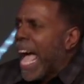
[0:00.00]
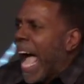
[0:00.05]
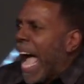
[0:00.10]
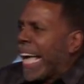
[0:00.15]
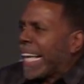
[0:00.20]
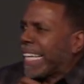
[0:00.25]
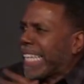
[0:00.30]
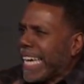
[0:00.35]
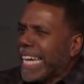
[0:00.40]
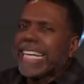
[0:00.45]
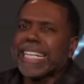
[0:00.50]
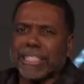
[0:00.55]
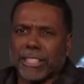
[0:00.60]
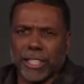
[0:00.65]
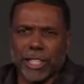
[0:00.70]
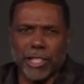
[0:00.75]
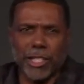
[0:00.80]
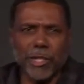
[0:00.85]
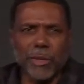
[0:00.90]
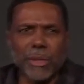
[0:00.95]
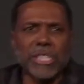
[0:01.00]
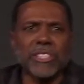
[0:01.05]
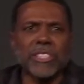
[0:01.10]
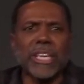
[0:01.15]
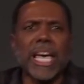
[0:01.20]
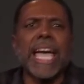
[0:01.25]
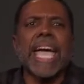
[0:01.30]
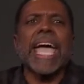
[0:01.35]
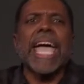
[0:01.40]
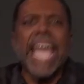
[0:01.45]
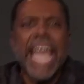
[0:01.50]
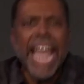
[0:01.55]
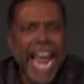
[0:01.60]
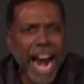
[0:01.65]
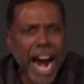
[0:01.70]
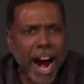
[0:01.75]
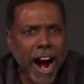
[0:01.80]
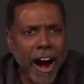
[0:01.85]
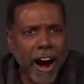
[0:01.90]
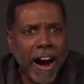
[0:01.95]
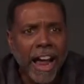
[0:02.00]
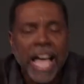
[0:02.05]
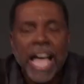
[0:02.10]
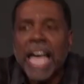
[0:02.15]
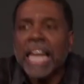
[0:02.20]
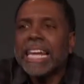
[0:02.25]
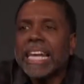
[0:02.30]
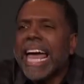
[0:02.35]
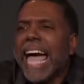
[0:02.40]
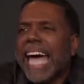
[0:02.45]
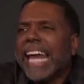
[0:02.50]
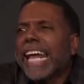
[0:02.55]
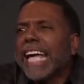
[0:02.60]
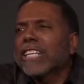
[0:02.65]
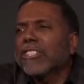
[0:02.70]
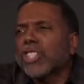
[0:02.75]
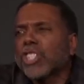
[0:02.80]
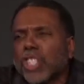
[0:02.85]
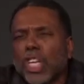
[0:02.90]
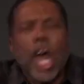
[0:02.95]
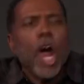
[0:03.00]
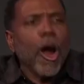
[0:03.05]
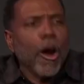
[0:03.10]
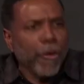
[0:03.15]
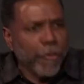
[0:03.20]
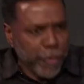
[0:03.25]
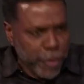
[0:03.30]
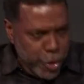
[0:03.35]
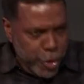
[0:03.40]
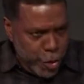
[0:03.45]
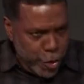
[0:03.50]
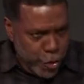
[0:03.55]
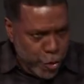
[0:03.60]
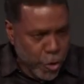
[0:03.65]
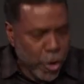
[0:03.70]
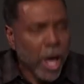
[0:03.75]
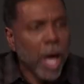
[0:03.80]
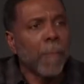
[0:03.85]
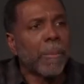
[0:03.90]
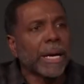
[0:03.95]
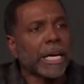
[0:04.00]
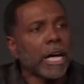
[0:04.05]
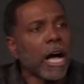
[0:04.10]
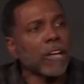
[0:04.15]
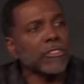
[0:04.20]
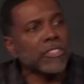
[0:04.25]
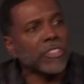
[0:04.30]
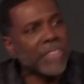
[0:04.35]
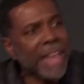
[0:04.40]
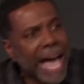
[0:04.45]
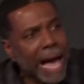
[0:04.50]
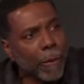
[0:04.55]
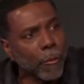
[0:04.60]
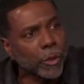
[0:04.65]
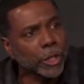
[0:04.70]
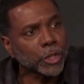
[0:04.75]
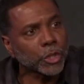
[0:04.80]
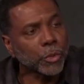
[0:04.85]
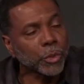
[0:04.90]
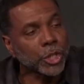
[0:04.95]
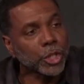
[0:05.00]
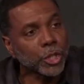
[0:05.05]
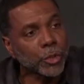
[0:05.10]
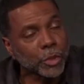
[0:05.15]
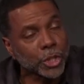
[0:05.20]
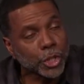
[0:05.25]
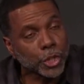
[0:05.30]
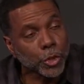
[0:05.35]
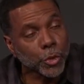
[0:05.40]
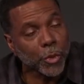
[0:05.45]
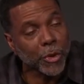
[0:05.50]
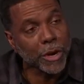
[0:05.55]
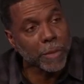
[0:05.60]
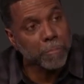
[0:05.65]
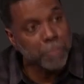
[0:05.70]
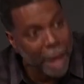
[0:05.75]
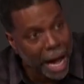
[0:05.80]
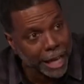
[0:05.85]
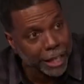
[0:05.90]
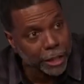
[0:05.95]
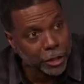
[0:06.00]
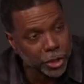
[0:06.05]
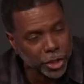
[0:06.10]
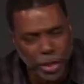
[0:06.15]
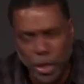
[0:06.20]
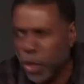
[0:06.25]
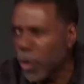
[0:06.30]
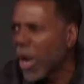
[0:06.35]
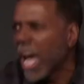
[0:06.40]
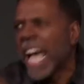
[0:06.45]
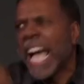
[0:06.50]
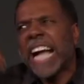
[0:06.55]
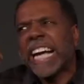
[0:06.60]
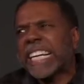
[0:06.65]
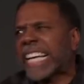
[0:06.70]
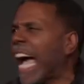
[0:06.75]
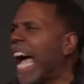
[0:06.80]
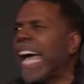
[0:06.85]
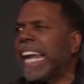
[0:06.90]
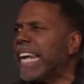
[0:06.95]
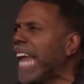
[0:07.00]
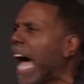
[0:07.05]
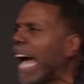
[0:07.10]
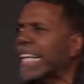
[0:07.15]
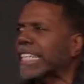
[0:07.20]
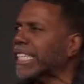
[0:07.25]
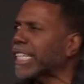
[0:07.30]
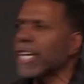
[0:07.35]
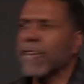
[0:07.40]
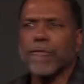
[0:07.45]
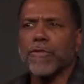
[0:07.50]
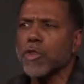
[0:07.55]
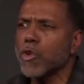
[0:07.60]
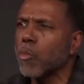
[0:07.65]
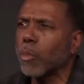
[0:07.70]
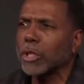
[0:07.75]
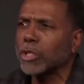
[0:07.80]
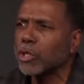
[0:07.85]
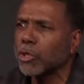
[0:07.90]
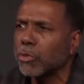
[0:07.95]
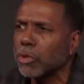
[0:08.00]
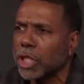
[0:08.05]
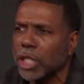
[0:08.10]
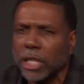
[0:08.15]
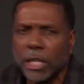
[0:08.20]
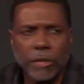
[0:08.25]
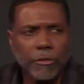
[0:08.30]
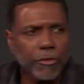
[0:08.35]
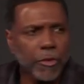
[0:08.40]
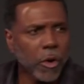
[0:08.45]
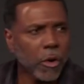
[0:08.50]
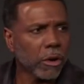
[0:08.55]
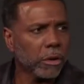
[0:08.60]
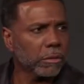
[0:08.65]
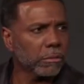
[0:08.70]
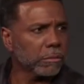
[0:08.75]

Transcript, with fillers: and get it to you and say, Here, let it serve you. Because that which, which, which you were in bondage to cannot give you what you're looking for.